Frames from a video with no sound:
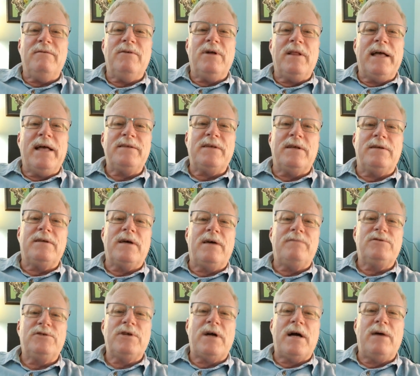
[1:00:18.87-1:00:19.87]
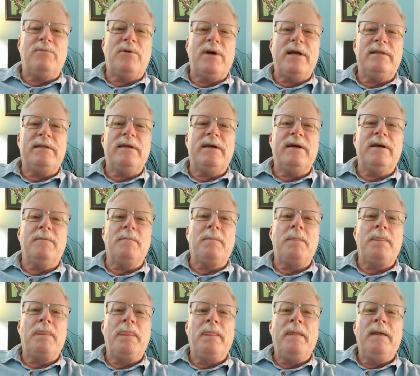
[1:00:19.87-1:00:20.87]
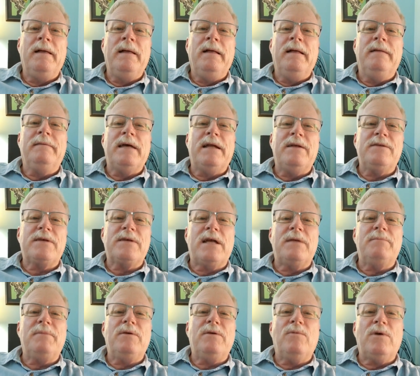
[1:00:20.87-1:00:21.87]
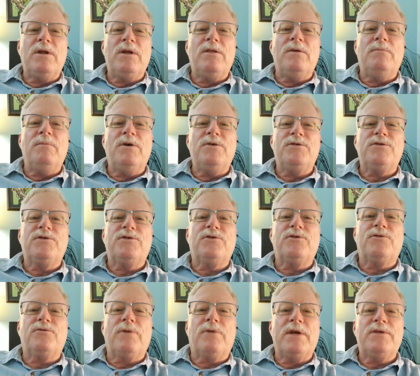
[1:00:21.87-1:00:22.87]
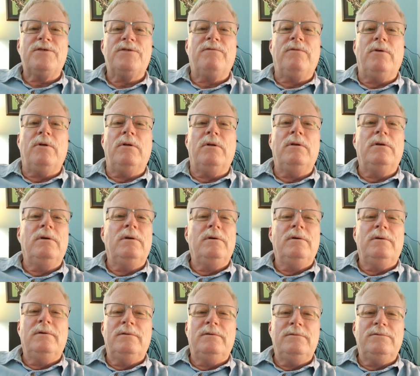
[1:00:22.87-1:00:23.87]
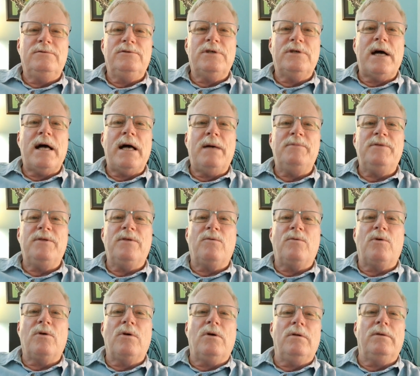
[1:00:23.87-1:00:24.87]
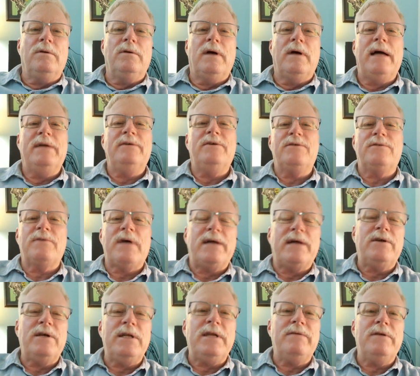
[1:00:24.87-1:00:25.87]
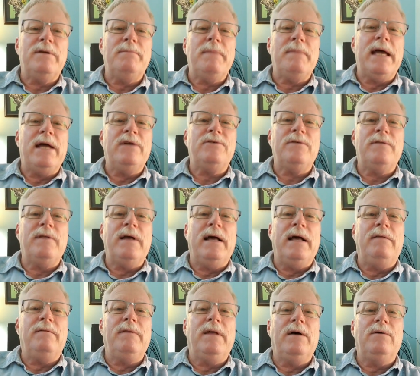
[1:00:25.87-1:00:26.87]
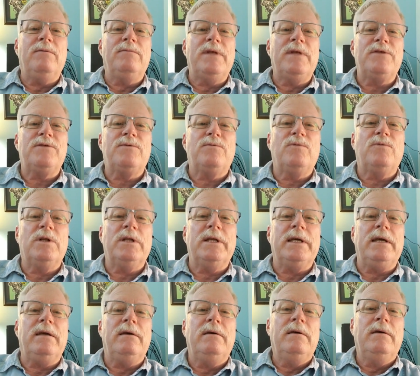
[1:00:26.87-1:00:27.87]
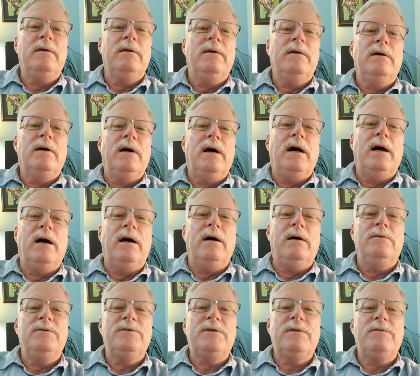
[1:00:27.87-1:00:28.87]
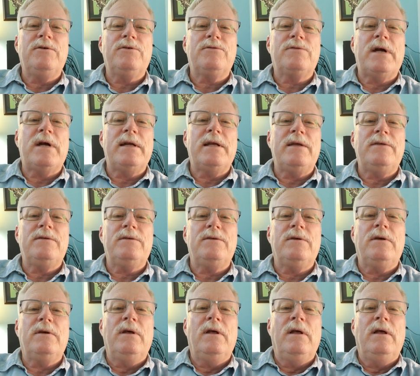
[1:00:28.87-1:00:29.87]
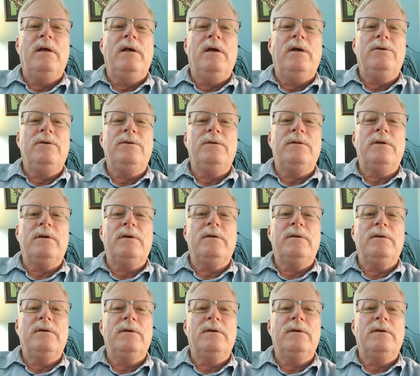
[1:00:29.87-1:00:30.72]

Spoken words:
Well, that's a tough job right there. That has got to be one of the most stressful jobs in the world. I couldn't even imagine that. That's Willie. 7 years trying to, you think?